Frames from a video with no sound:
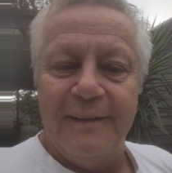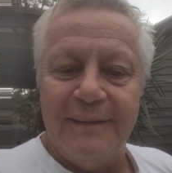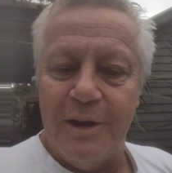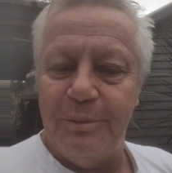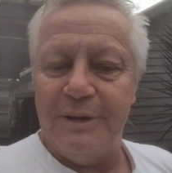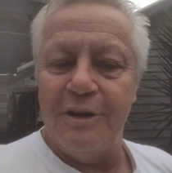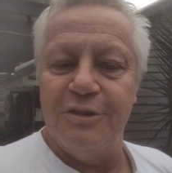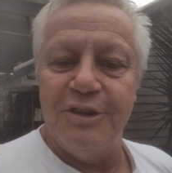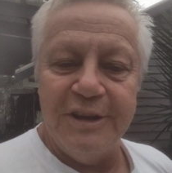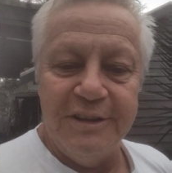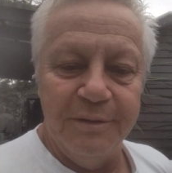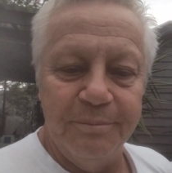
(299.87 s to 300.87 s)
No, we don't
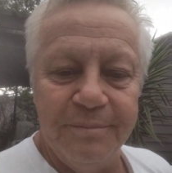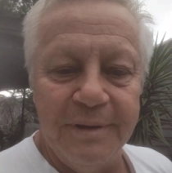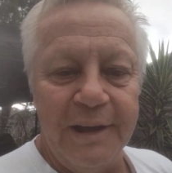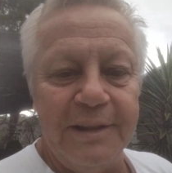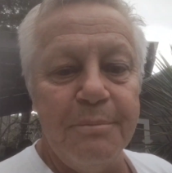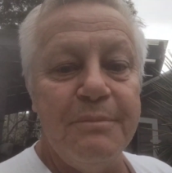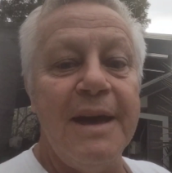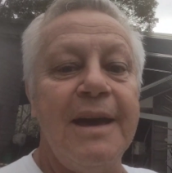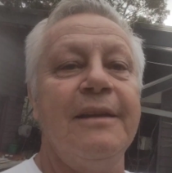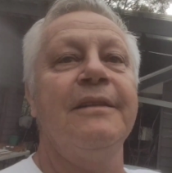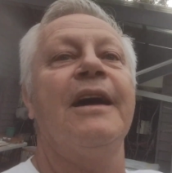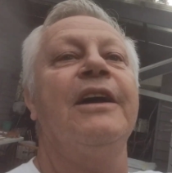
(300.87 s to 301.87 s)
need them. And the
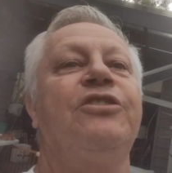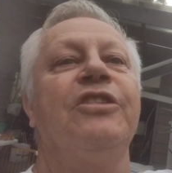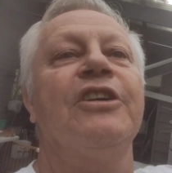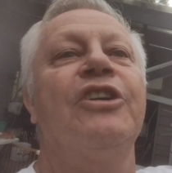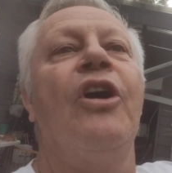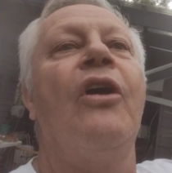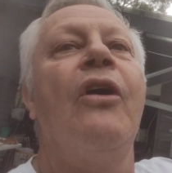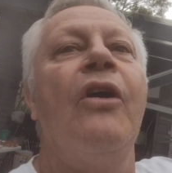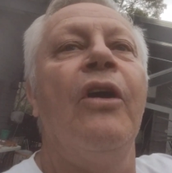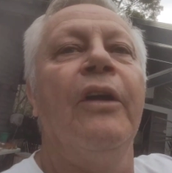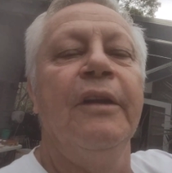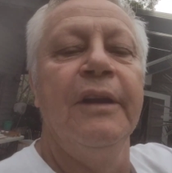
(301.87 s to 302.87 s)
mandates are
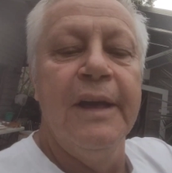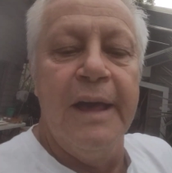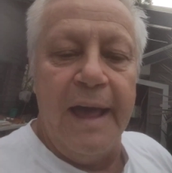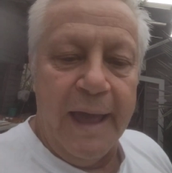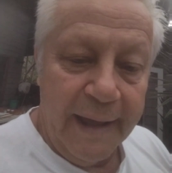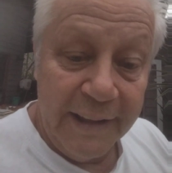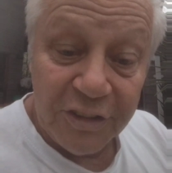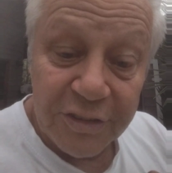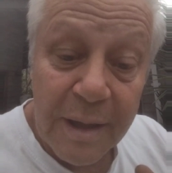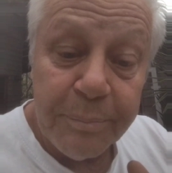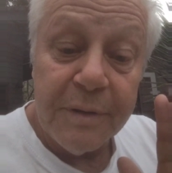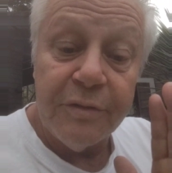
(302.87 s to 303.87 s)
gone.
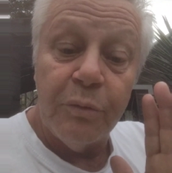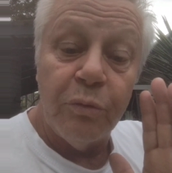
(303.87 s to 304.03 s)
Except if